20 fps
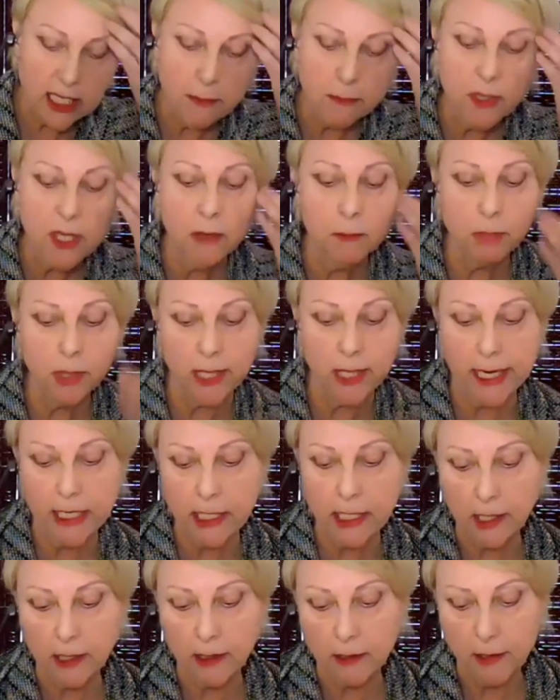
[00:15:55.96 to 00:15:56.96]

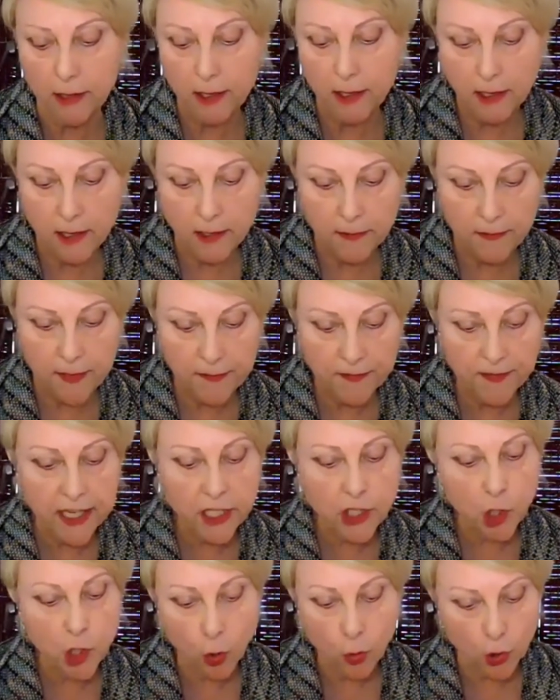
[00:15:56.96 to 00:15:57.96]
complaining that they
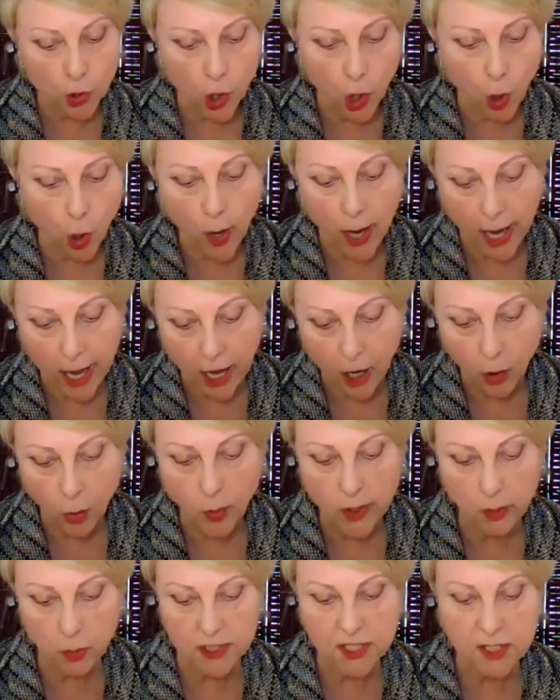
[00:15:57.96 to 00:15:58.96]
don't know how
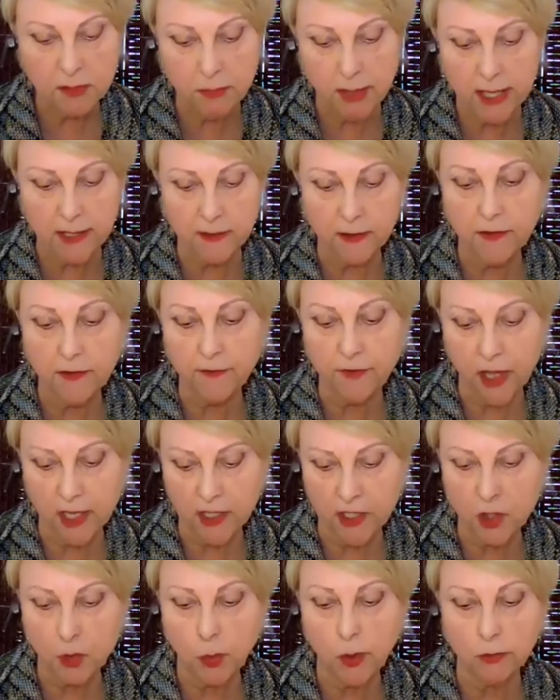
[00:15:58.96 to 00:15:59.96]
we will spend the
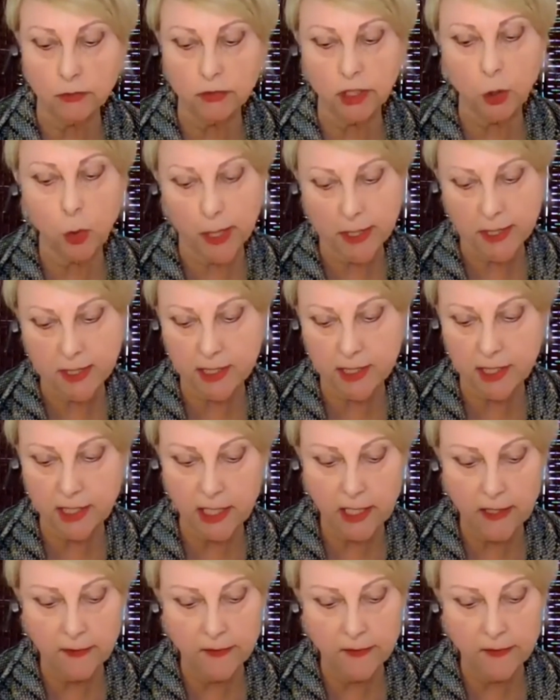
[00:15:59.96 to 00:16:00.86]
funds we're requesting in the